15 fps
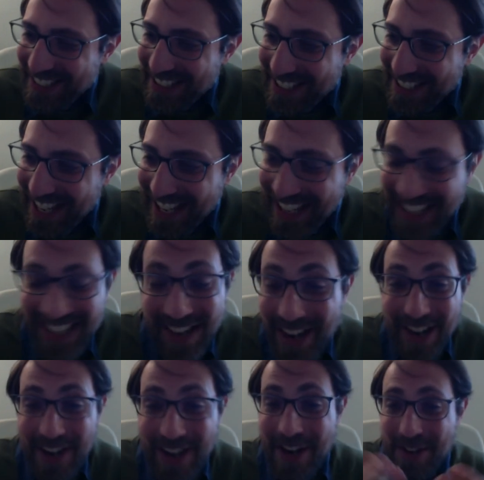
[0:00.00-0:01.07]
yeah, and uh,
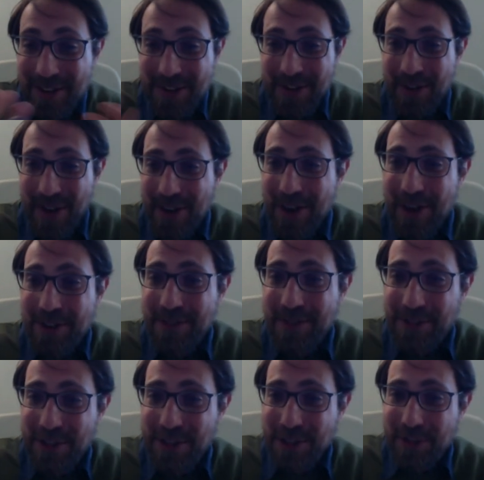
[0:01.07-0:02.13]
you know, an
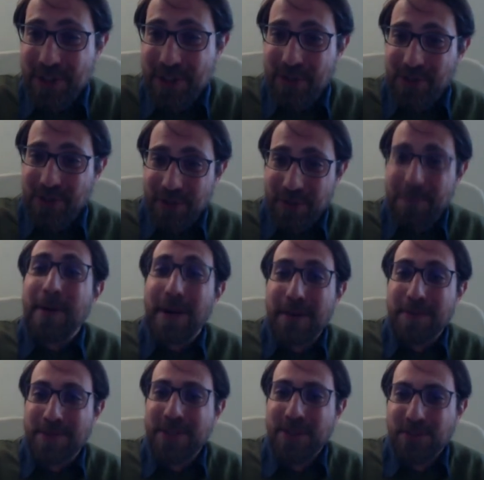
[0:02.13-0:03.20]
artificial sort of
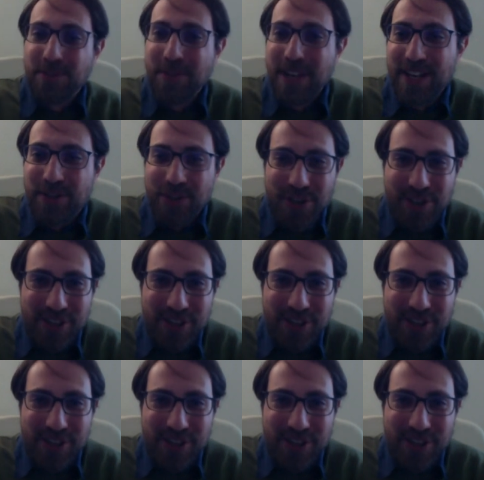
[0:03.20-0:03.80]
pub situation.